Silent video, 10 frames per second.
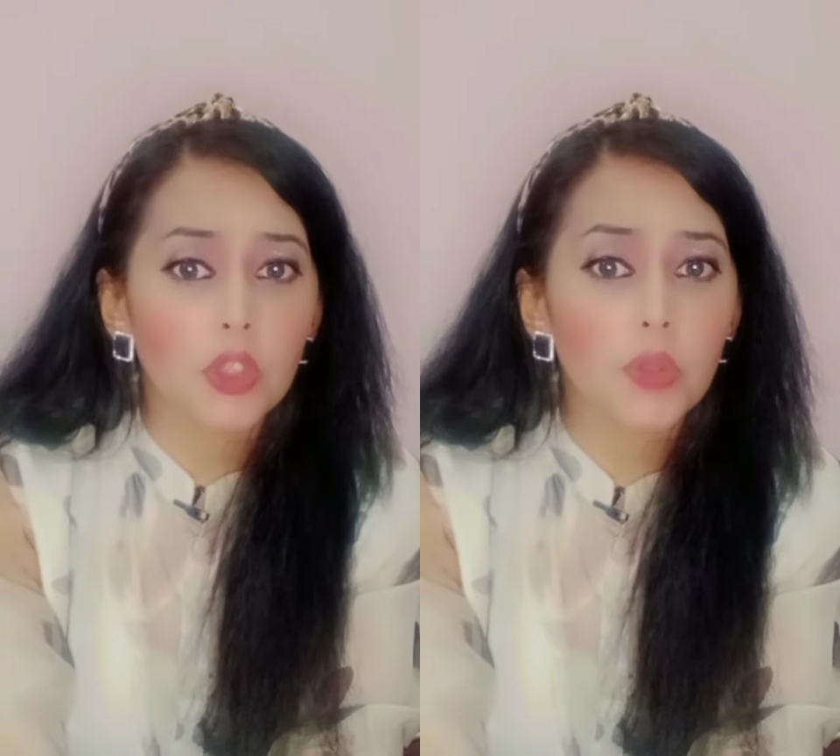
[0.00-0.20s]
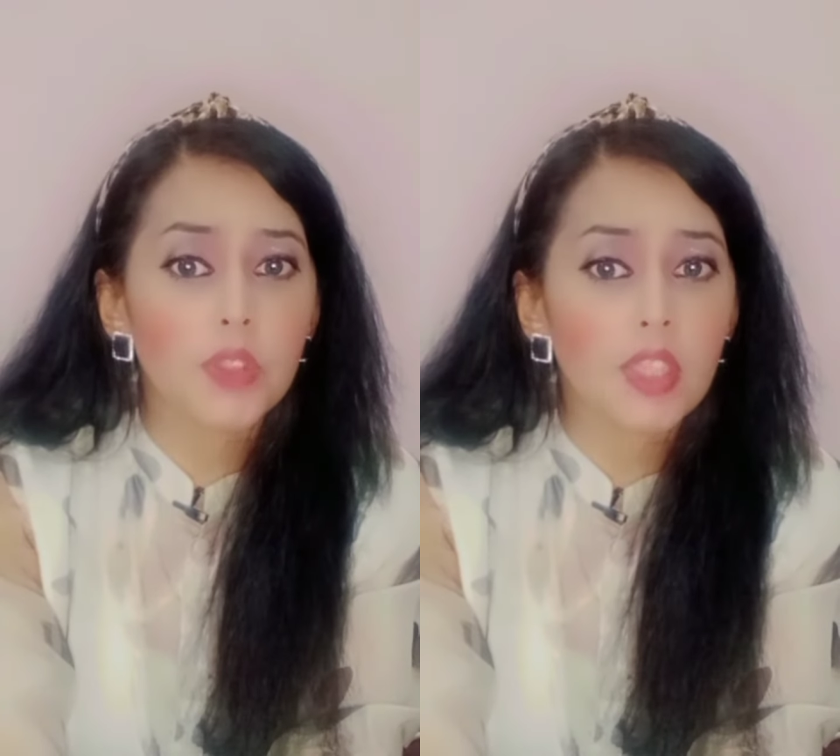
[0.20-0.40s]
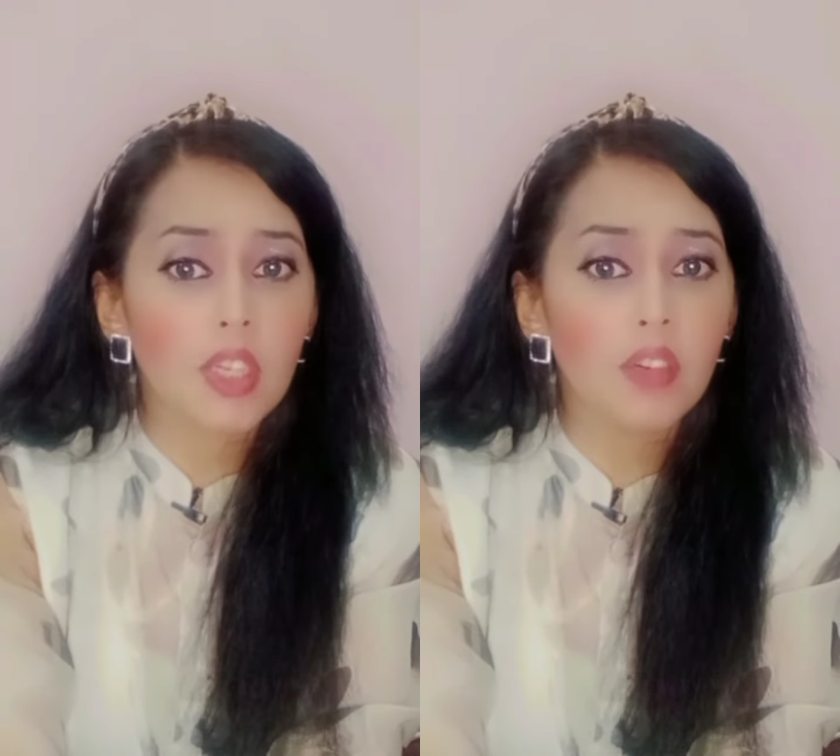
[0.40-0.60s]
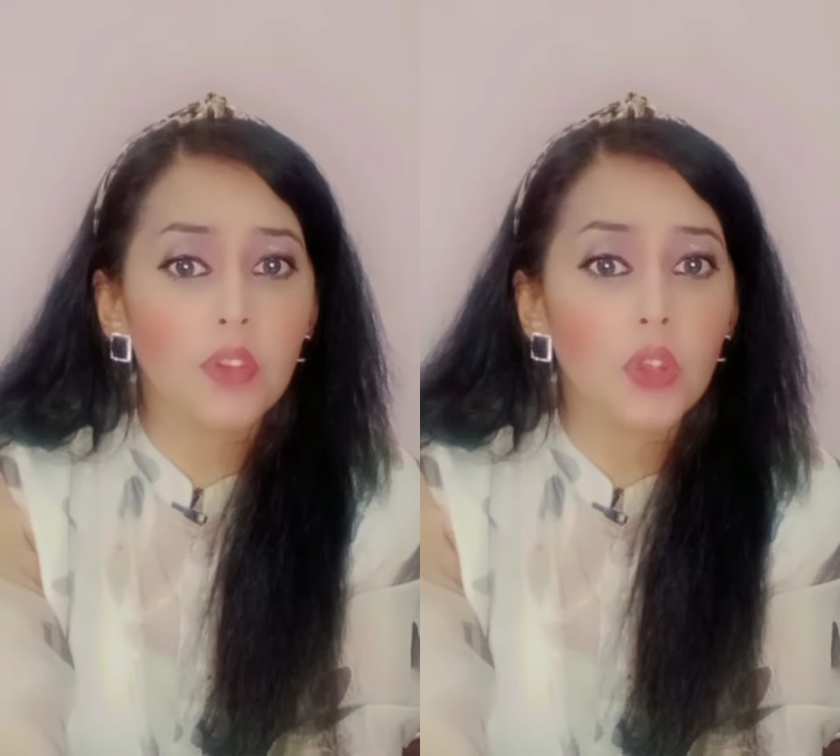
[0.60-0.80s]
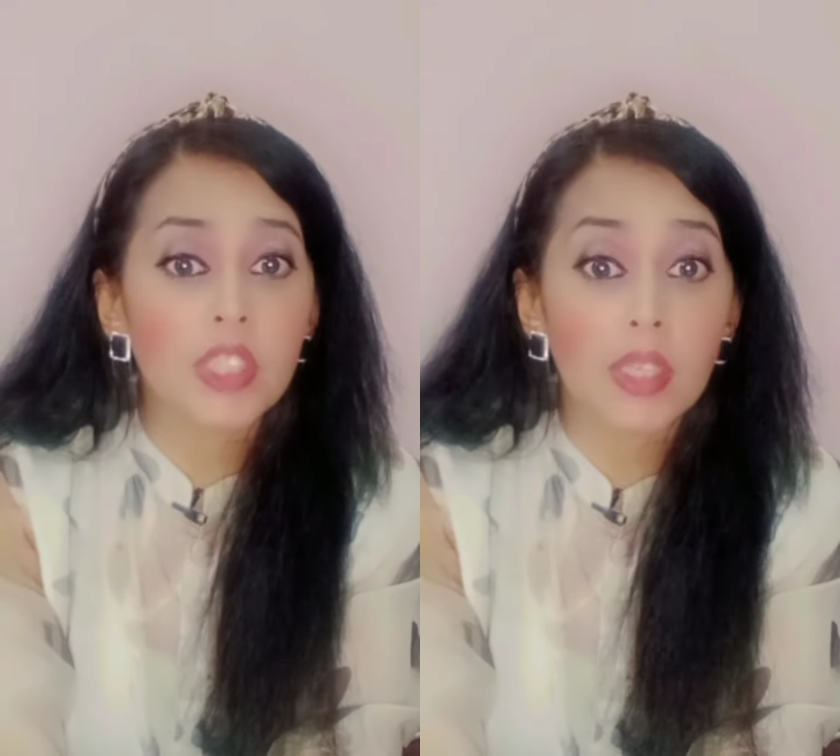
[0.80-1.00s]
to serve
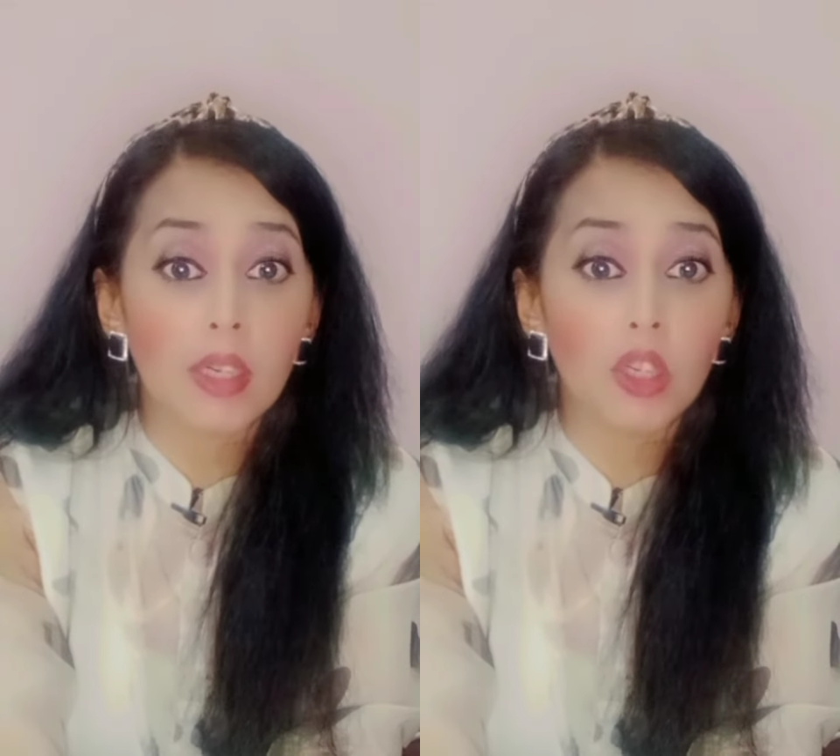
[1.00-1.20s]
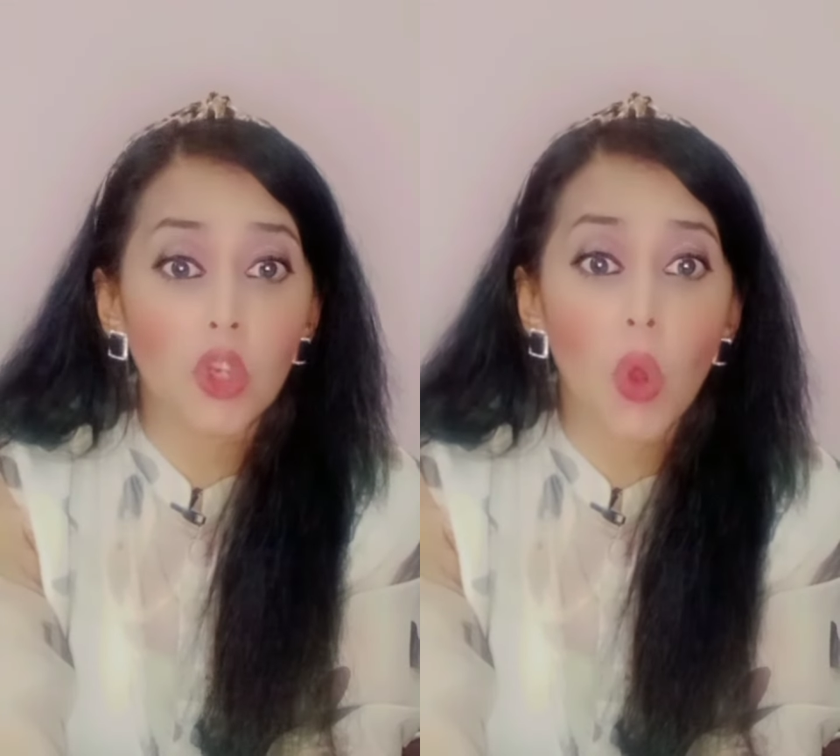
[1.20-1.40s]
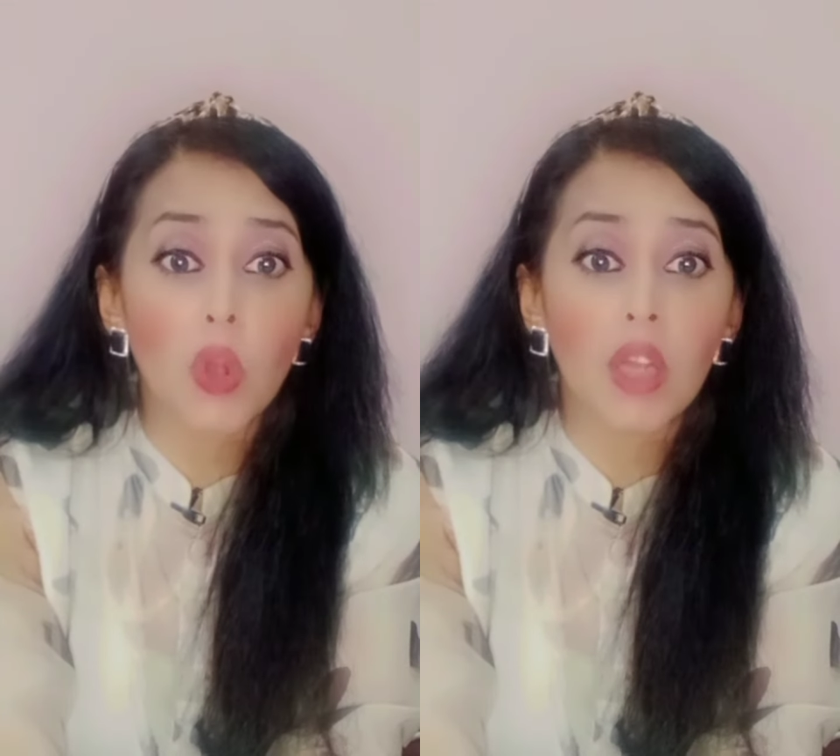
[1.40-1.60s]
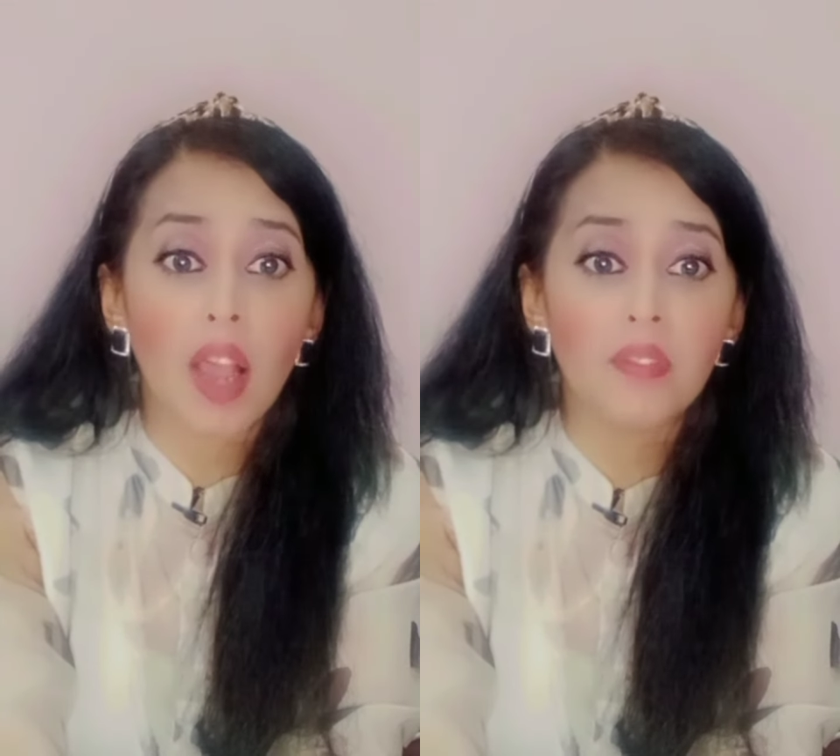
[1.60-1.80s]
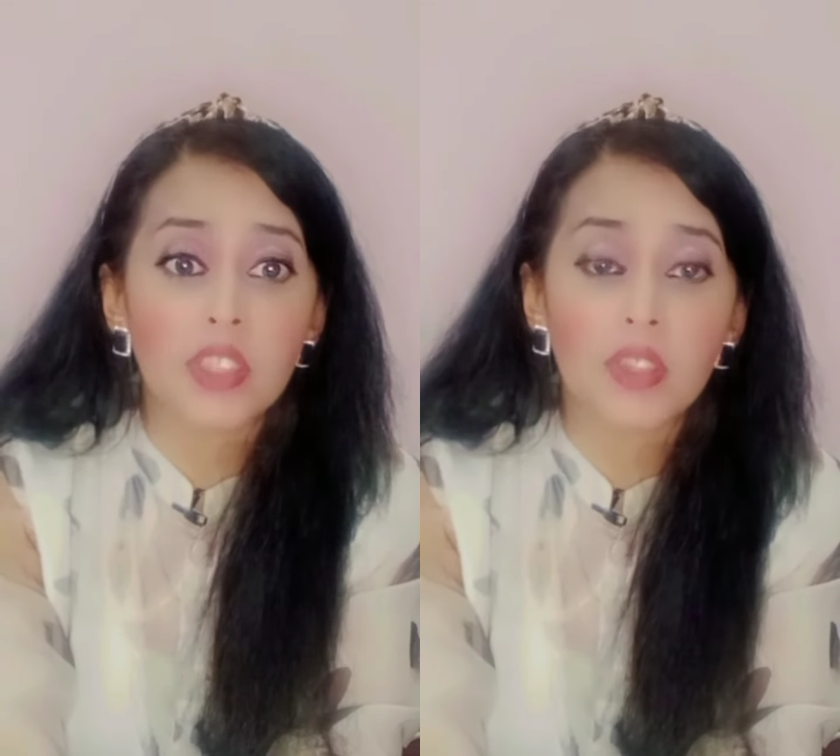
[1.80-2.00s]
your turn long
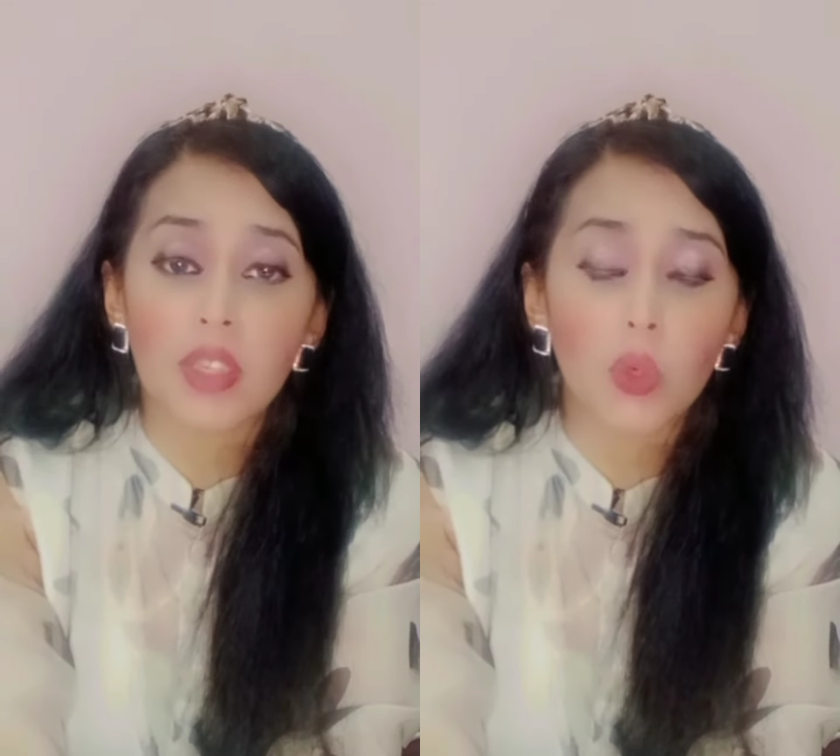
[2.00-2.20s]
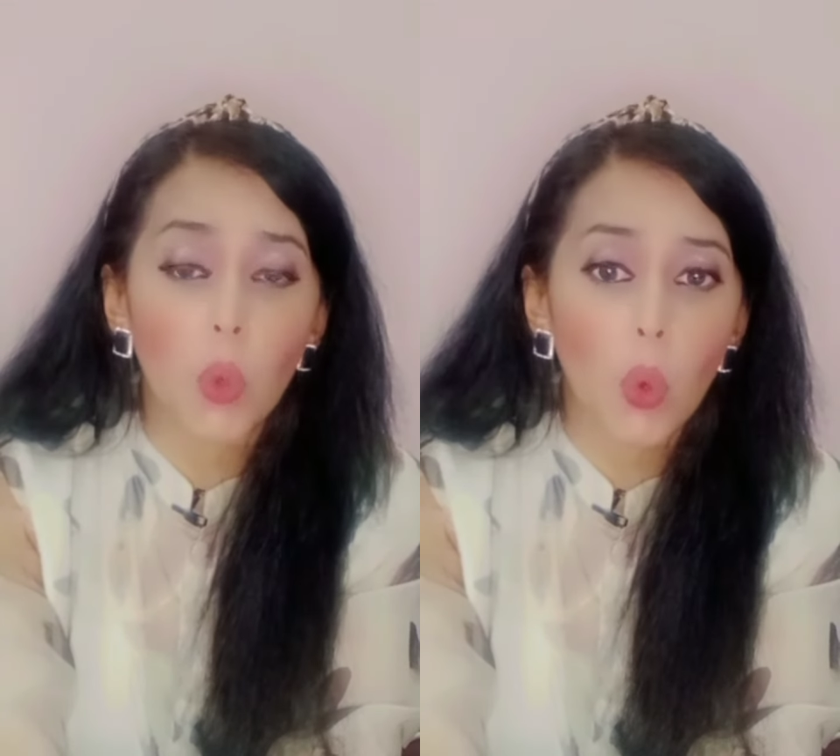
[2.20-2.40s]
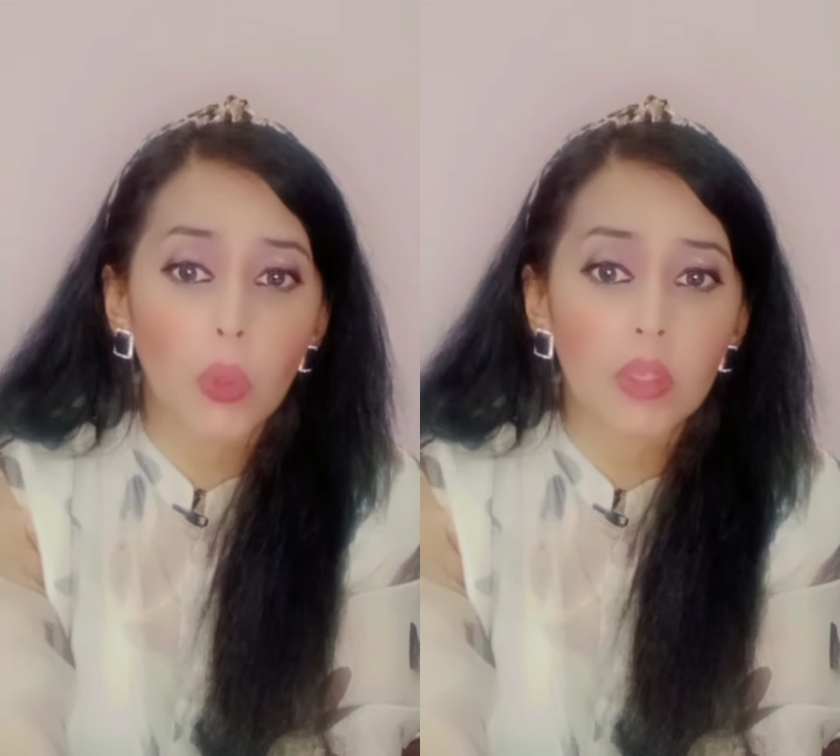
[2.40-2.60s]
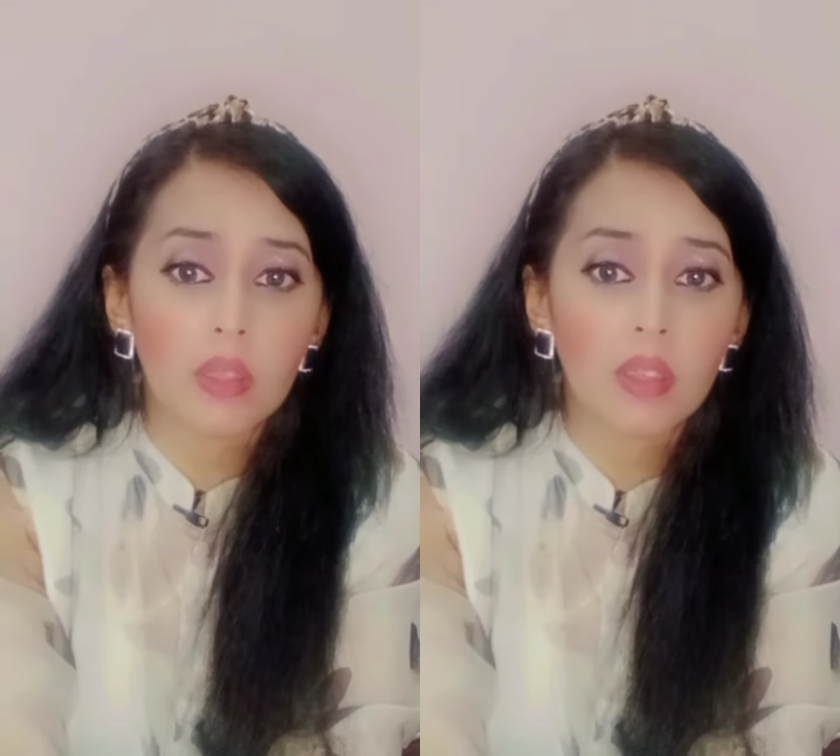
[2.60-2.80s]
after they're gone,